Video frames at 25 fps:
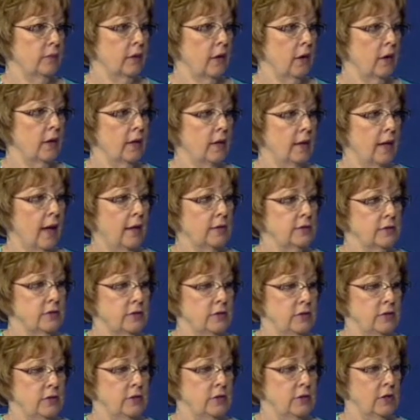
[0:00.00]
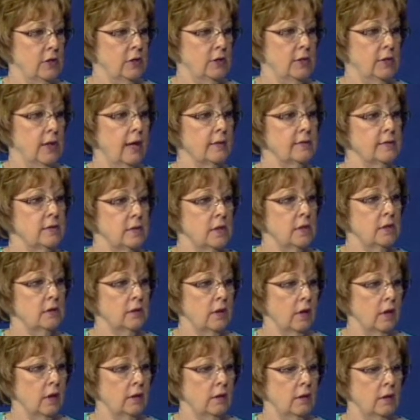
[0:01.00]
cardiology testing
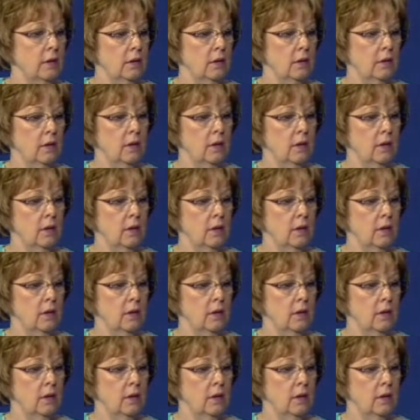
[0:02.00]
done